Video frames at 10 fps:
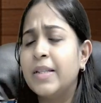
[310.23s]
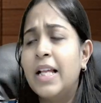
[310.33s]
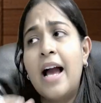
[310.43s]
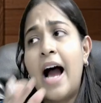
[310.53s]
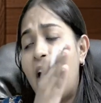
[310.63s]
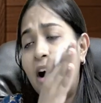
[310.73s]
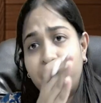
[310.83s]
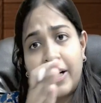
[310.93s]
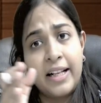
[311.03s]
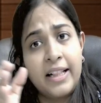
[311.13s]
After
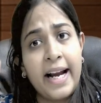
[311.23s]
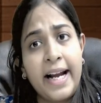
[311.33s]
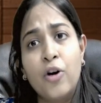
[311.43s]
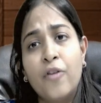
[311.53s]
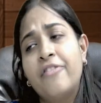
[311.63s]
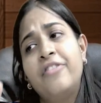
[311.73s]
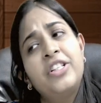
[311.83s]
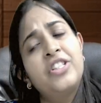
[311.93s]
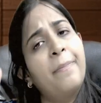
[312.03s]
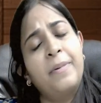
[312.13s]
the end of every
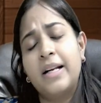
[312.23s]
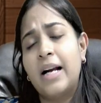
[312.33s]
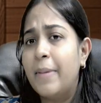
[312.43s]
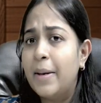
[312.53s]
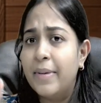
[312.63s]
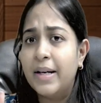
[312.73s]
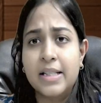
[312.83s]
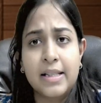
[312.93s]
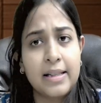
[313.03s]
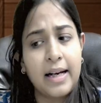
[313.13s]
chapter, amendments,
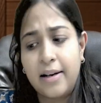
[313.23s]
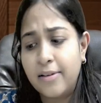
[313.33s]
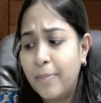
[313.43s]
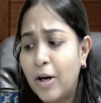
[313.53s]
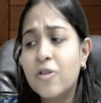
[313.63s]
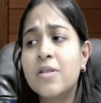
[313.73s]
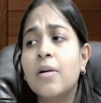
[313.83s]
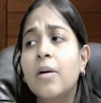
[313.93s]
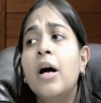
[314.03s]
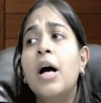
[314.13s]
because
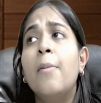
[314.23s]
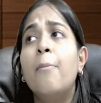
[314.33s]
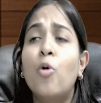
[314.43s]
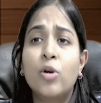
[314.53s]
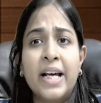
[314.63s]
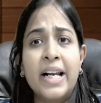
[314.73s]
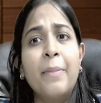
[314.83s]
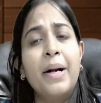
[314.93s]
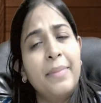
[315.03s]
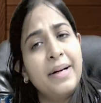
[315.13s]
more than
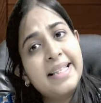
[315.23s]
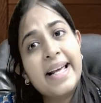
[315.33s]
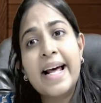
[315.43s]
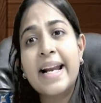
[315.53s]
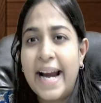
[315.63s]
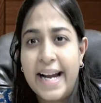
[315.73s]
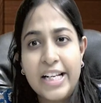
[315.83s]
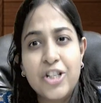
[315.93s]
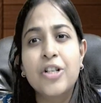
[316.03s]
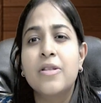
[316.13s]
amendments, there are
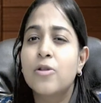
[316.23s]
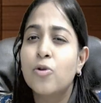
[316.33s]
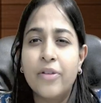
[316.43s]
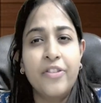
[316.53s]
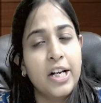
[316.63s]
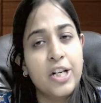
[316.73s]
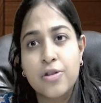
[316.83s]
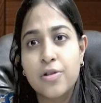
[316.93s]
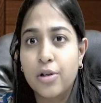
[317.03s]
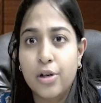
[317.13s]
additions, notification
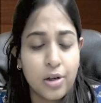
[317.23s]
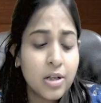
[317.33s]
circulars.